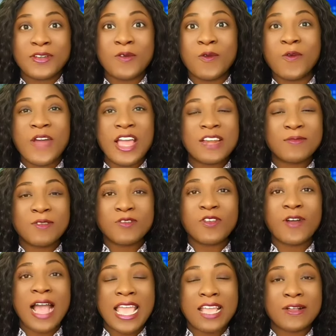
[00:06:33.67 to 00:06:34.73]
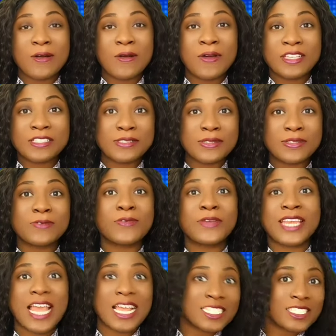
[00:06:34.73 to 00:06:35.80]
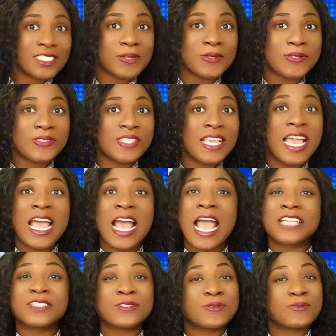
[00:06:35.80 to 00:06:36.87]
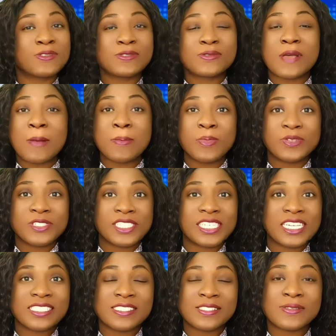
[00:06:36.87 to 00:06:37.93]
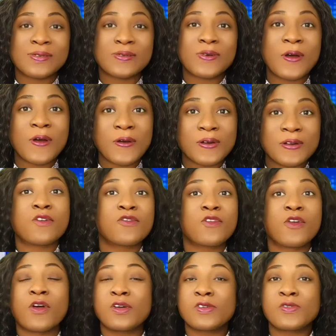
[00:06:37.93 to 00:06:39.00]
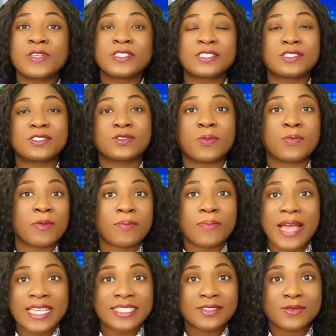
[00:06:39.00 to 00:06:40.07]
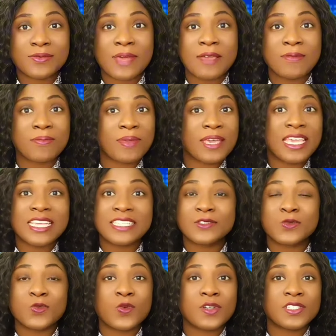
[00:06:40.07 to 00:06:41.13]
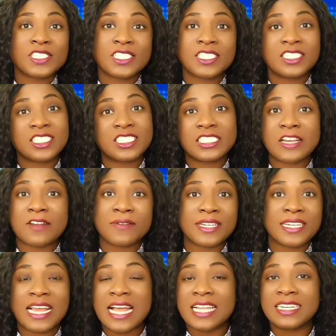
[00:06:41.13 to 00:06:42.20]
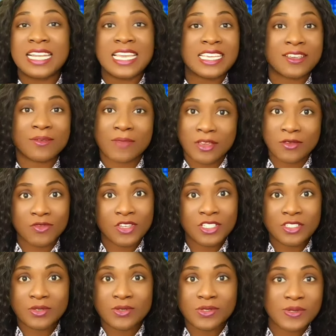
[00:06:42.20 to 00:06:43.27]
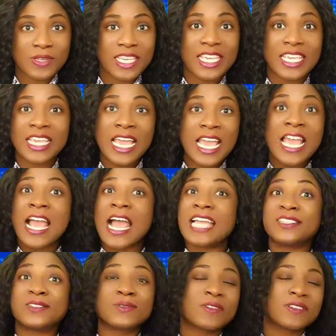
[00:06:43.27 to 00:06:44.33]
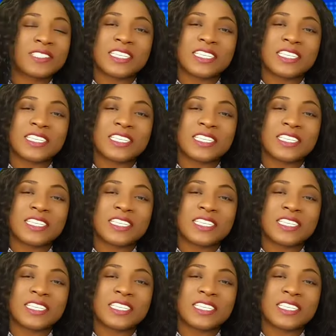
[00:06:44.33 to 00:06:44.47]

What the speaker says: They want her to carry on, to continue the good job. That is why they renewed it. How many people have gone to Judy Austin to be their brand influencer?